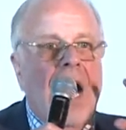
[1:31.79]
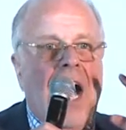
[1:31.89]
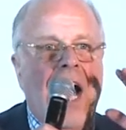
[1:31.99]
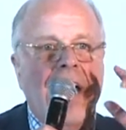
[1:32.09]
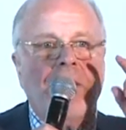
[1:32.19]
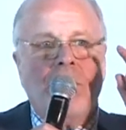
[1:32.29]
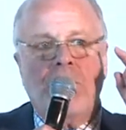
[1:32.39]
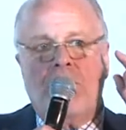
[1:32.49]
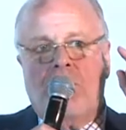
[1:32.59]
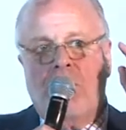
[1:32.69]
I
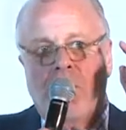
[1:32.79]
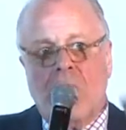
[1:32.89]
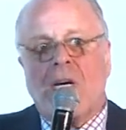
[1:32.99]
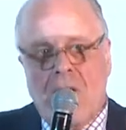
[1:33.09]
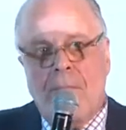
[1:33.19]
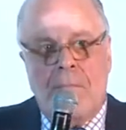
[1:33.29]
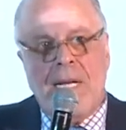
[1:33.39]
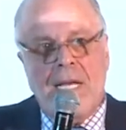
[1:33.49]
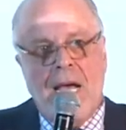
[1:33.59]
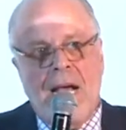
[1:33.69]
use your
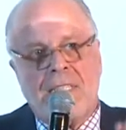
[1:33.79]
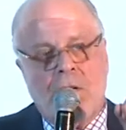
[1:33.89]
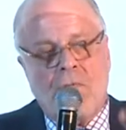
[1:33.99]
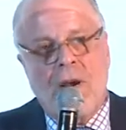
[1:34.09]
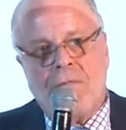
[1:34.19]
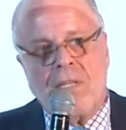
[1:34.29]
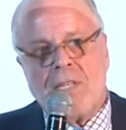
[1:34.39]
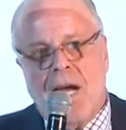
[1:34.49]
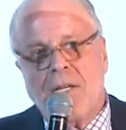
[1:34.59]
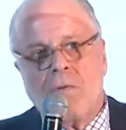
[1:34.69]
company as a
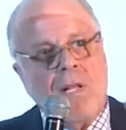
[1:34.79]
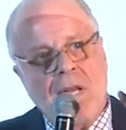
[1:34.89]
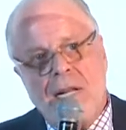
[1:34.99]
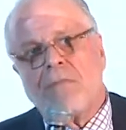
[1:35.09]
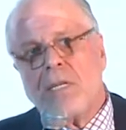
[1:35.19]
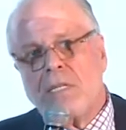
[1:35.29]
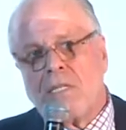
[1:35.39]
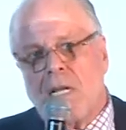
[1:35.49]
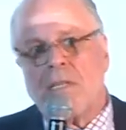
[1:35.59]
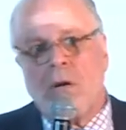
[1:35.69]
reference. I do a lot of
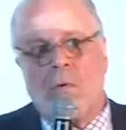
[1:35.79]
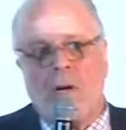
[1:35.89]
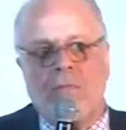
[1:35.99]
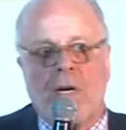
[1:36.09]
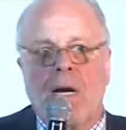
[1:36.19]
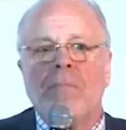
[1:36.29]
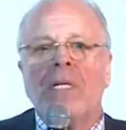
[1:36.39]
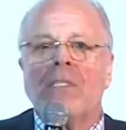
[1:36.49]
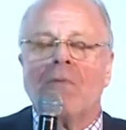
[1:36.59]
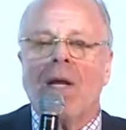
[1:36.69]
consulting work for
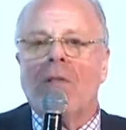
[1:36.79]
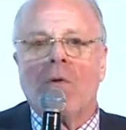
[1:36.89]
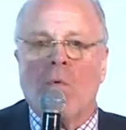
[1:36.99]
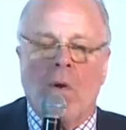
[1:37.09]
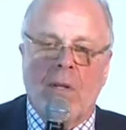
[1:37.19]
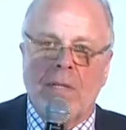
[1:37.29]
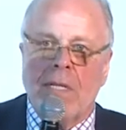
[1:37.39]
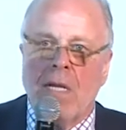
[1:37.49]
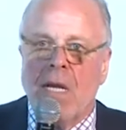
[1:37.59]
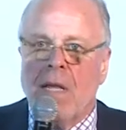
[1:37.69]
companies around the world
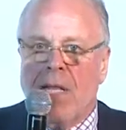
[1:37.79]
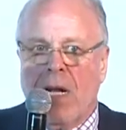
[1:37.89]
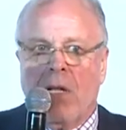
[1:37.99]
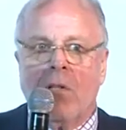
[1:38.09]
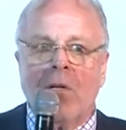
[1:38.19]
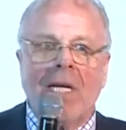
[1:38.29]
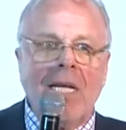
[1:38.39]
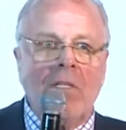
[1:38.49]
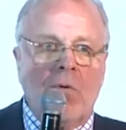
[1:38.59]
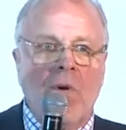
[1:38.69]
that are
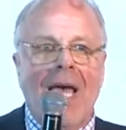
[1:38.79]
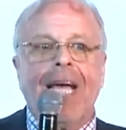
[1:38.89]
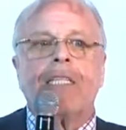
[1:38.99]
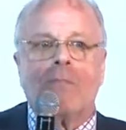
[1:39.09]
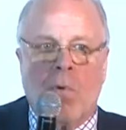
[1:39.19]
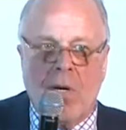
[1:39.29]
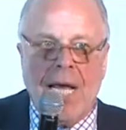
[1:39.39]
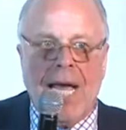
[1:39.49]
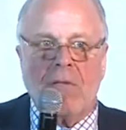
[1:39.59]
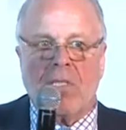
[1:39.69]
looking to
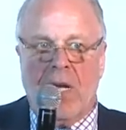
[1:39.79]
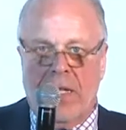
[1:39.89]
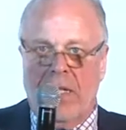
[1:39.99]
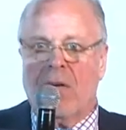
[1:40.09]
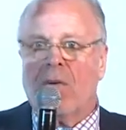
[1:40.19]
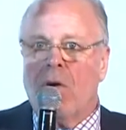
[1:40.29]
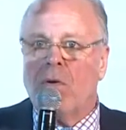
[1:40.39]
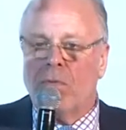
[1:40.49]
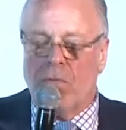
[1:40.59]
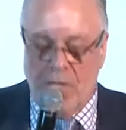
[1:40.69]
export outside their
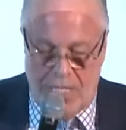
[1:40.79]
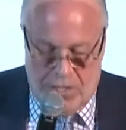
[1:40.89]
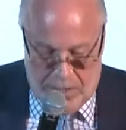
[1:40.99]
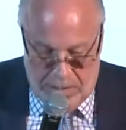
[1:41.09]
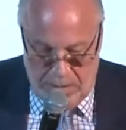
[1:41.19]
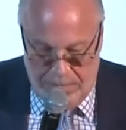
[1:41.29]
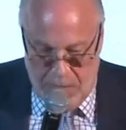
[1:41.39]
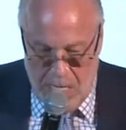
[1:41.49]
own regions.